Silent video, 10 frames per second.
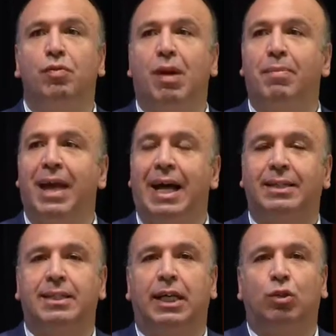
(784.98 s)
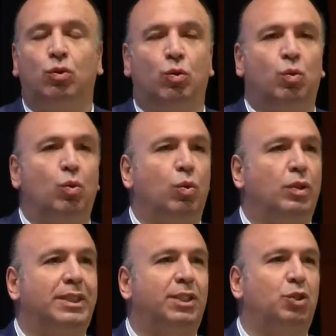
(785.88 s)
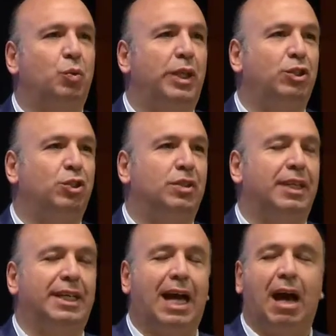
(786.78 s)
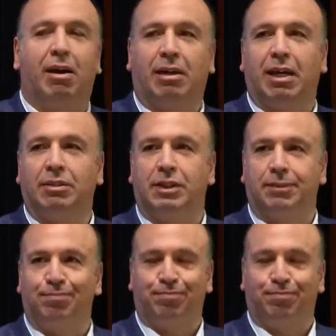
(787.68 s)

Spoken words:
from that into the situation in our country,